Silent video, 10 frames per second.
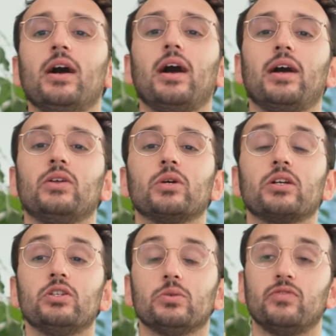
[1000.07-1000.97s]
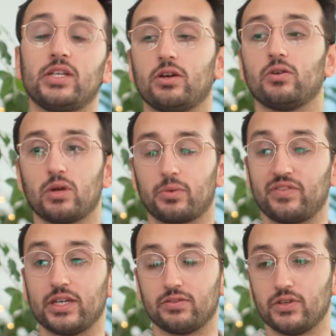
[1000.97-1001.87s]
and we're going to do a video where
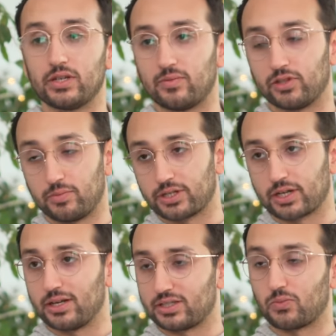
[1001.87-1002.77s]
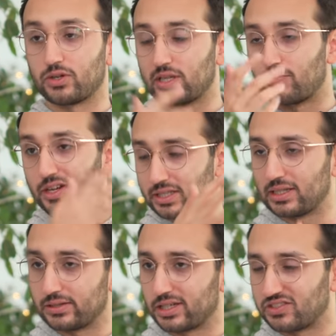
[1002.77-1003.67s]
we've interviewed him for the podcast and we're summarizing
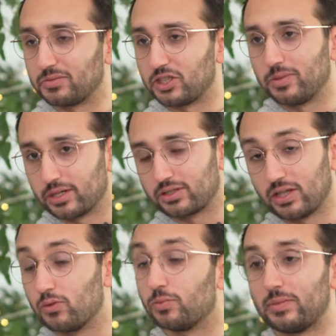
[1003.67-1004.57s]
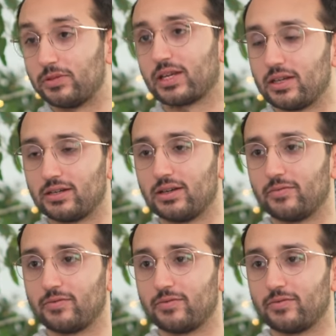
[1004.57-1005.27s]
the insights from this book so that more people can